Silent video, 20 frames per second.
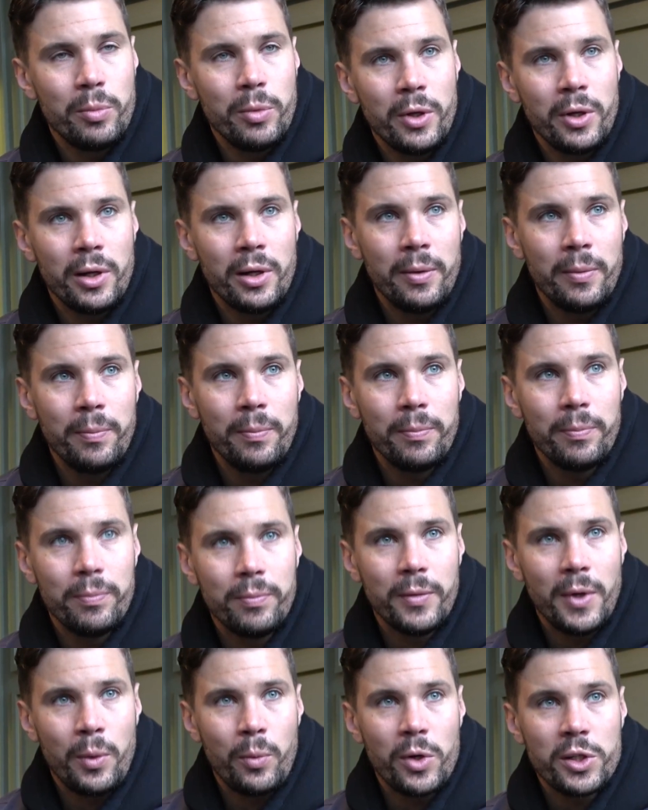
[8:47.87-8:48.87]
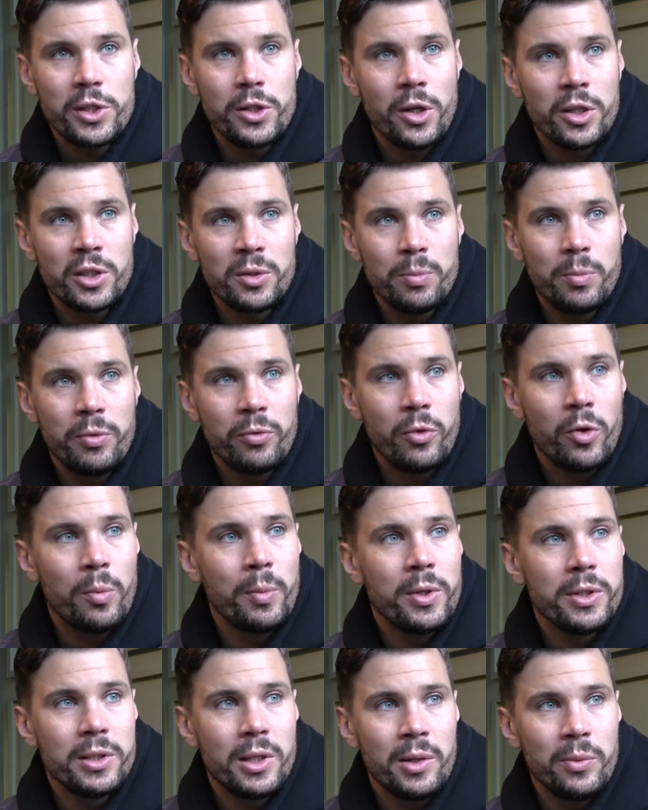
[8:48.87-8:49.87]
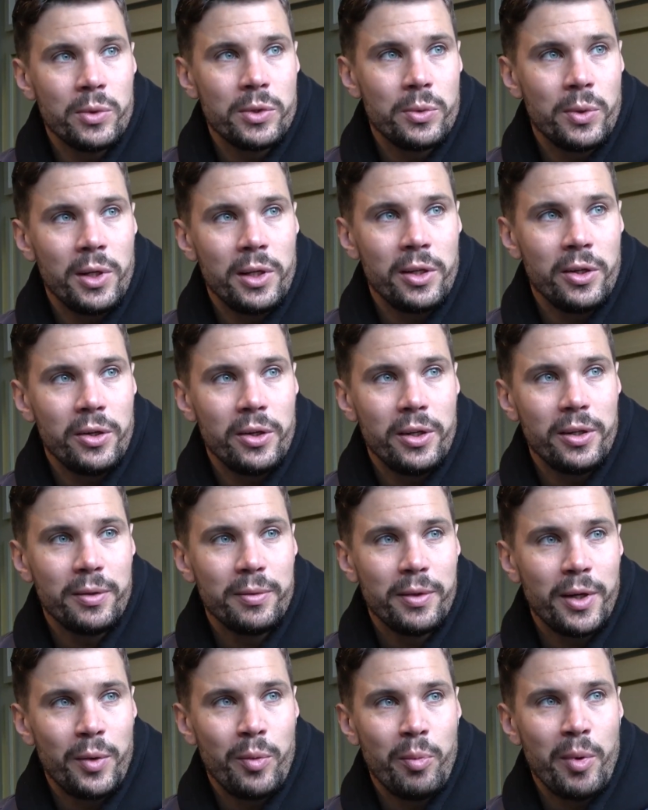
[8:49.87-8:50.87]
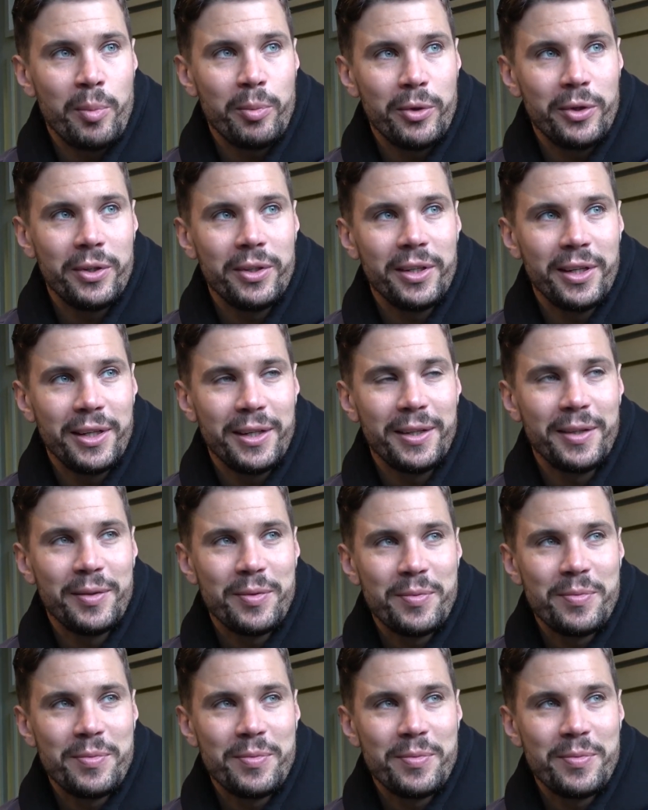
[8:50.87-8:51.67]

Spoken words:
But I watched Jan's performance, and it was really good. I remember. Yeah.